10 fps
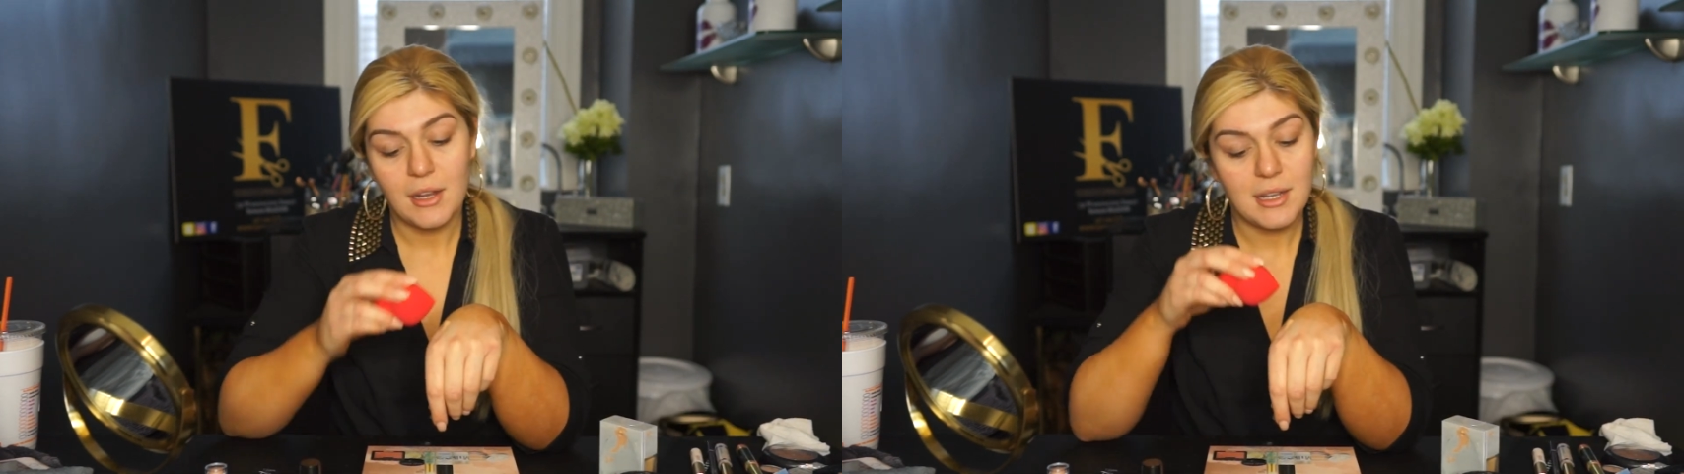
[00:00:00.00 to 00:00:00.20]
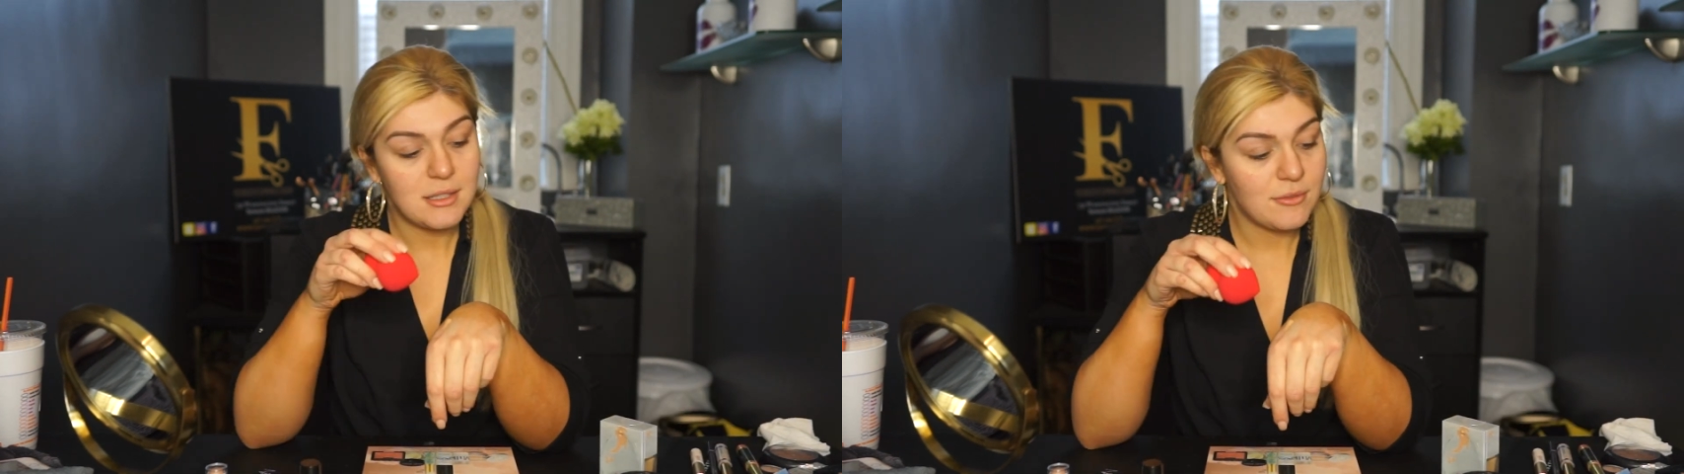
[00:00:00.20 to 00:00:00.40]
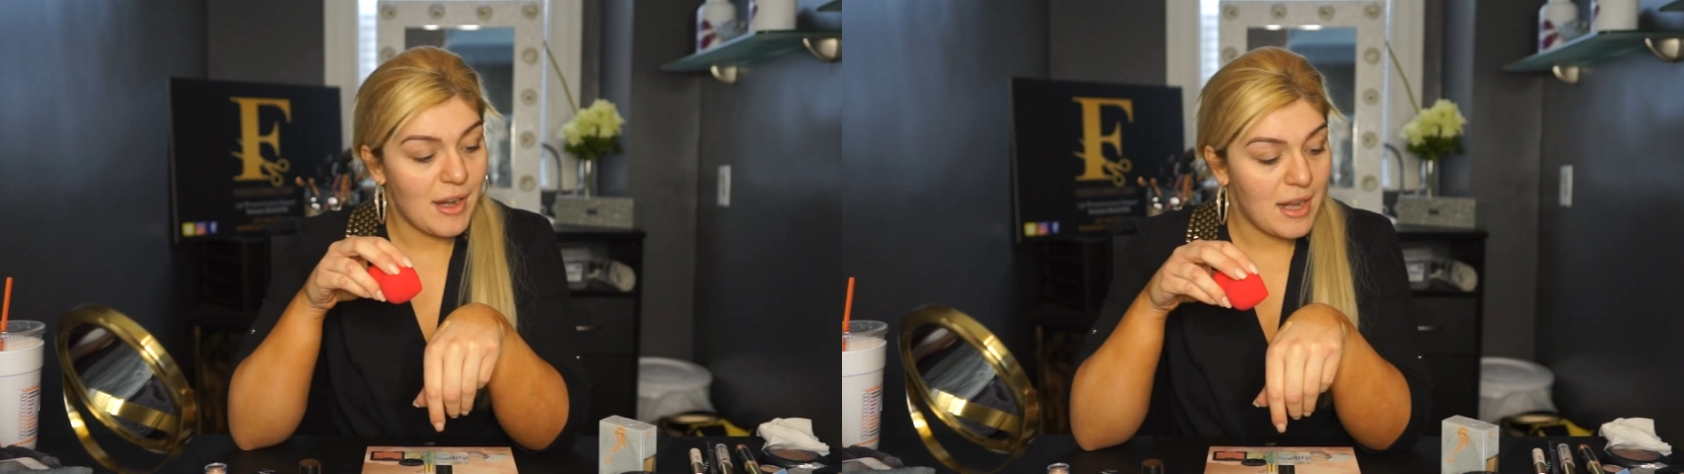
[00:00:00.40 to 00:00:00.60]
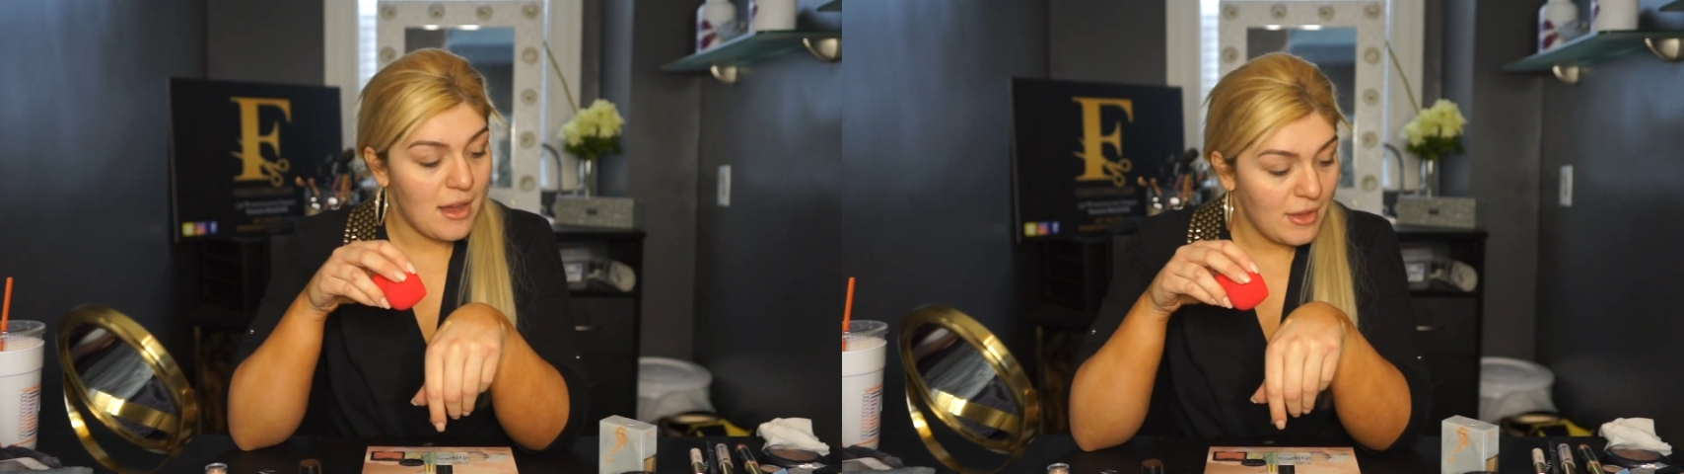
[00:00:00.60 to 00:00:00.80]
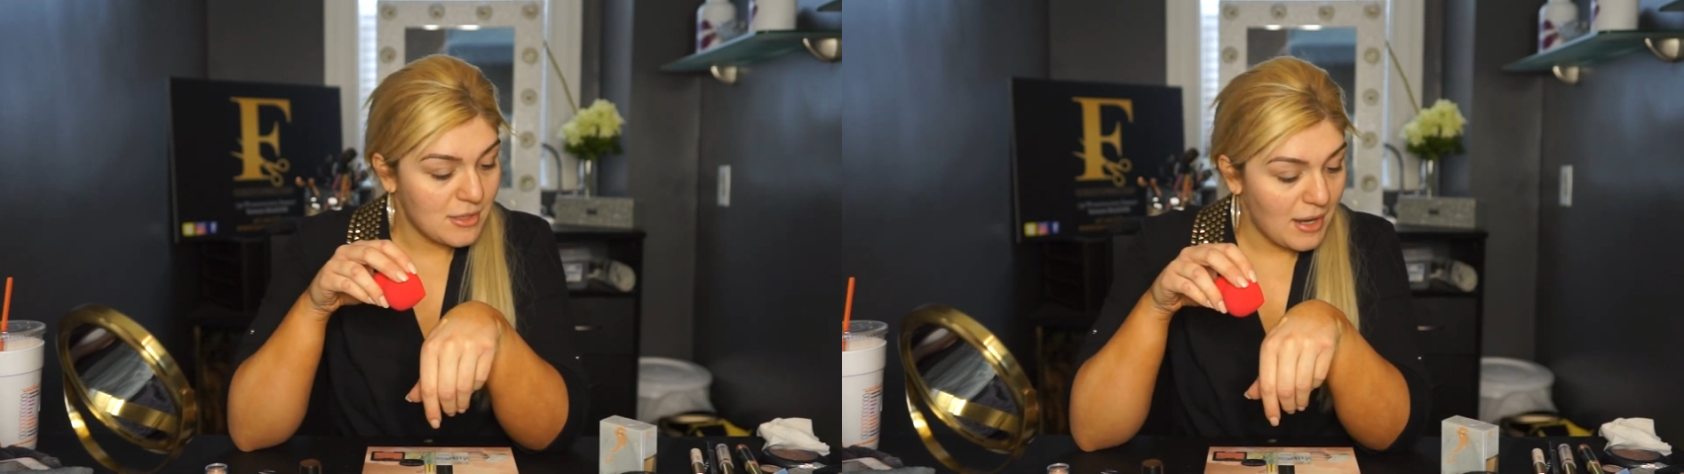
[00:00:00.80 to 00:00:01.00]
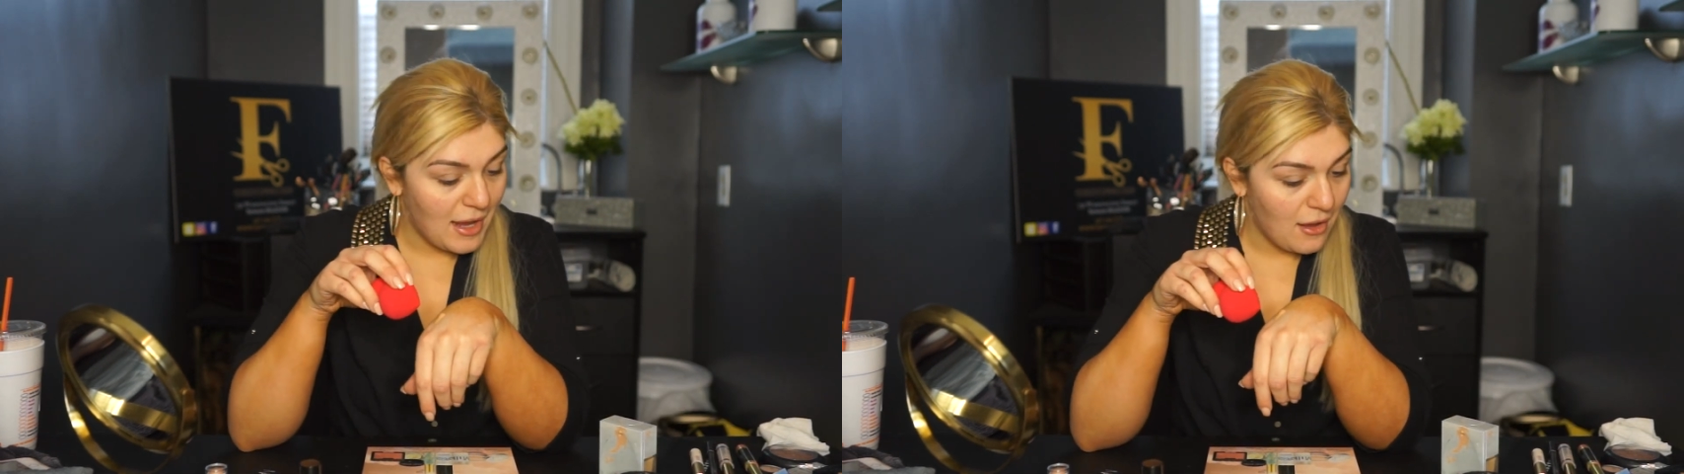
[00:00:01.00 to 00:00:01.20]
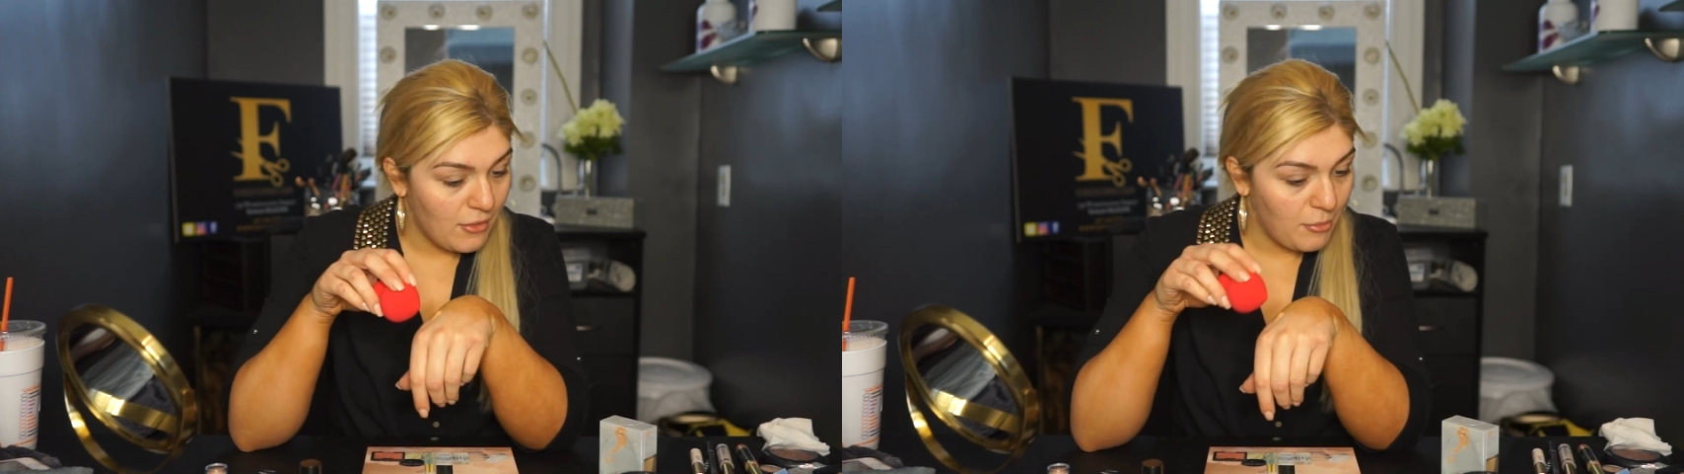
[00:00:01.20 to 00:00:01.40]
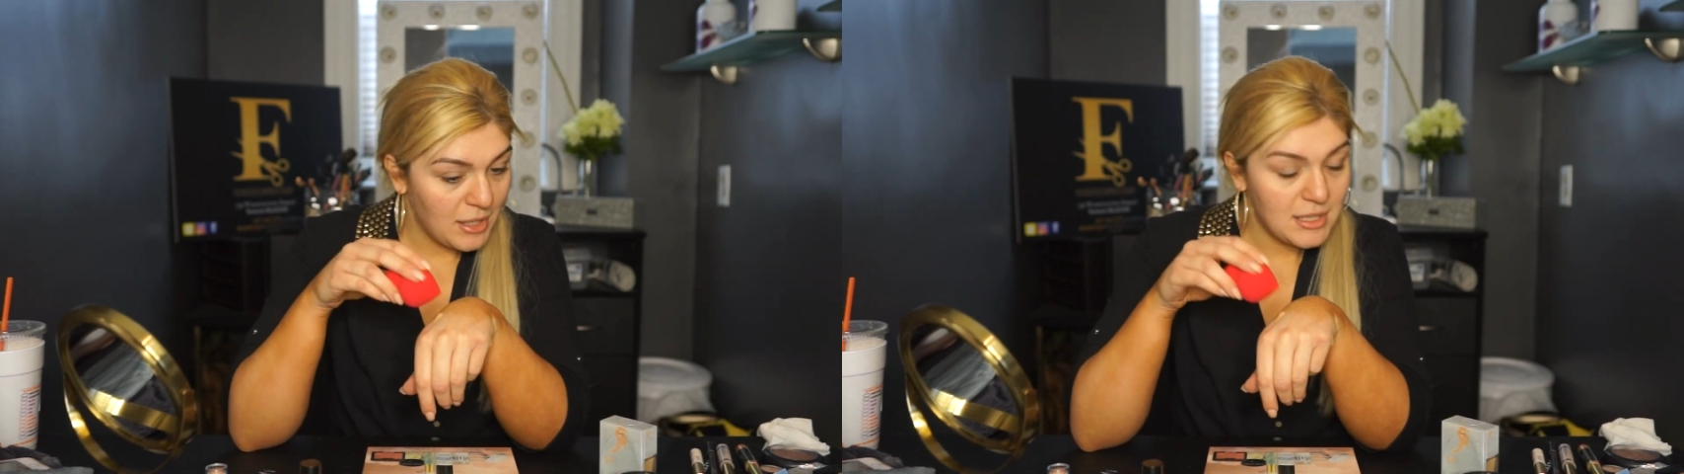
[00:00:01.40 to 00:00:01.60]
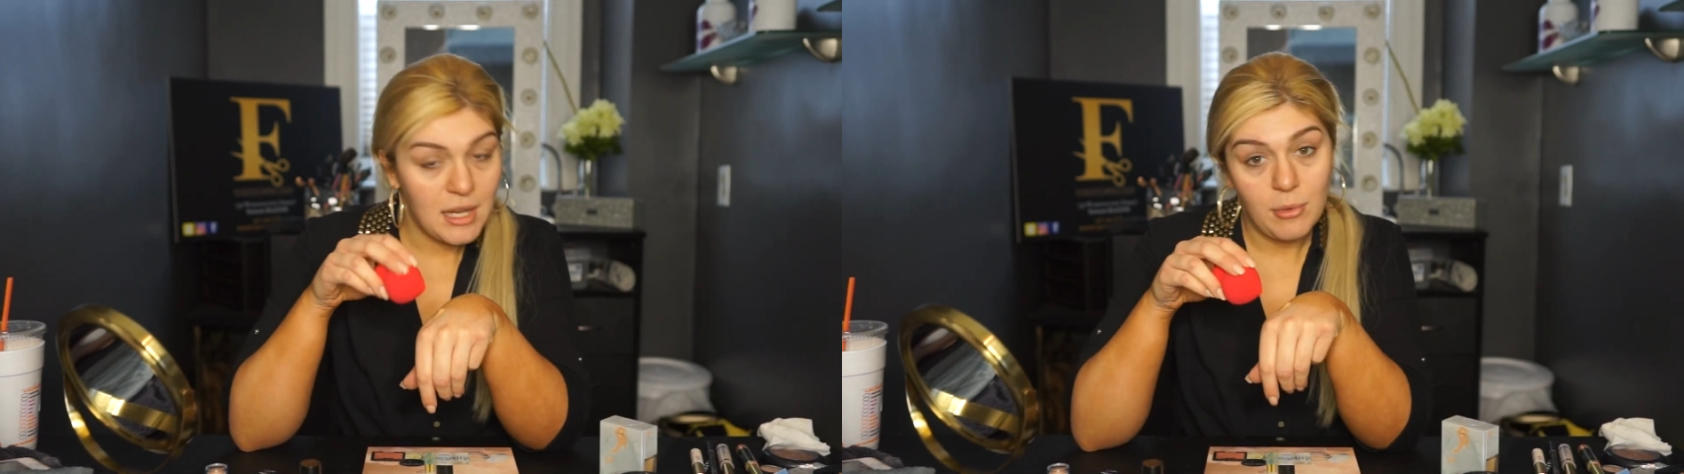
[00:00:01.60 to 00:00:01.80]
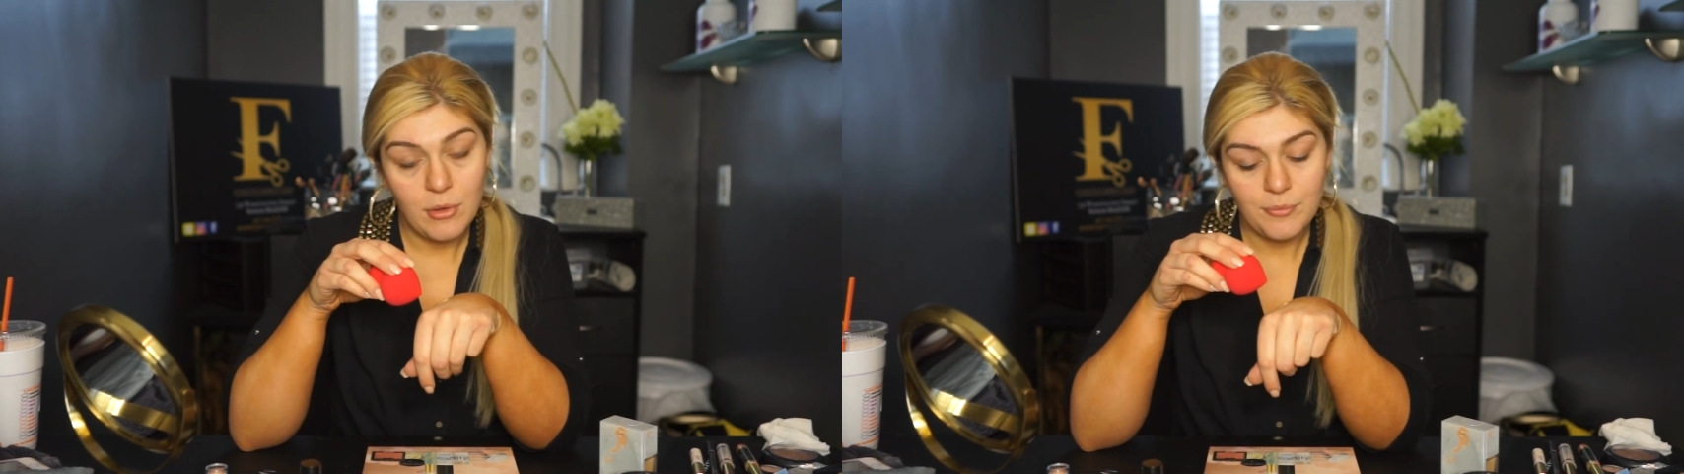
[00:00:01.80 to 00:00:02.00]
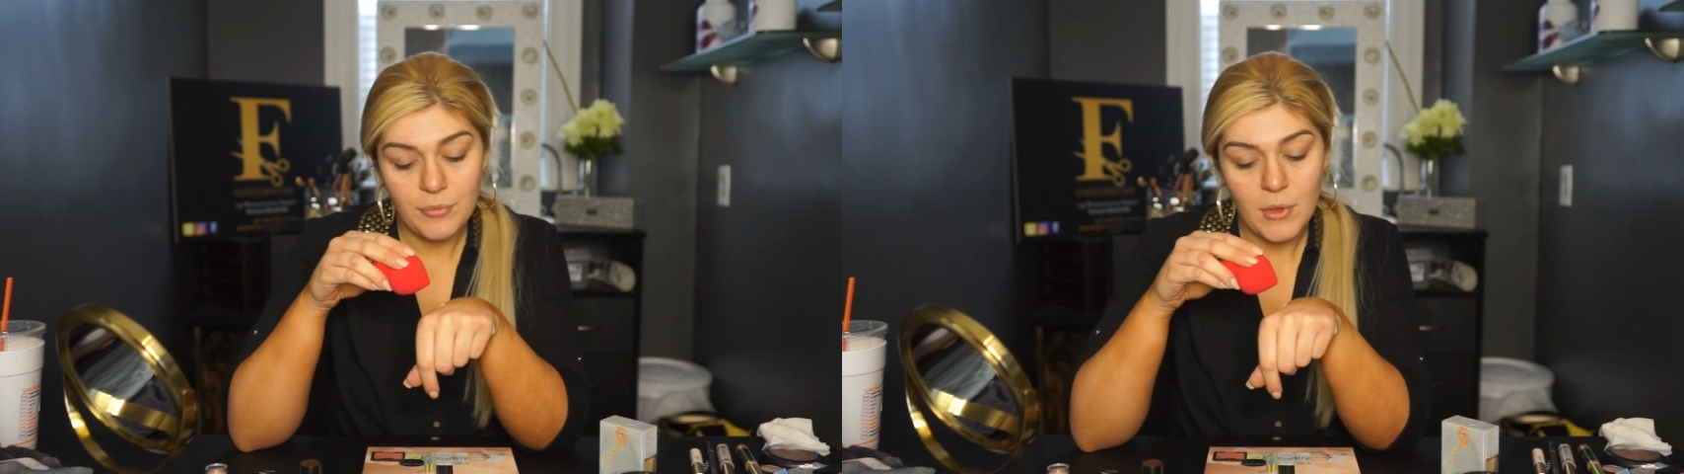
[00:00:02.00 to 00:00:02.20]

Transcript: because right now that's what I have on my table.